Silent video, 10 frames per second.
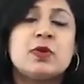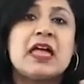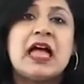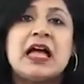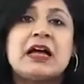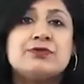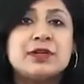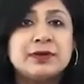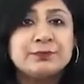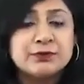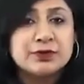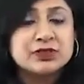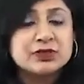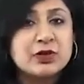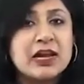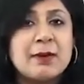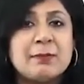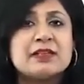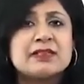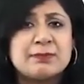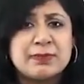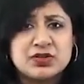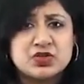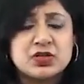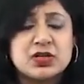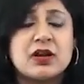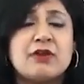we have first of all lamellar separation.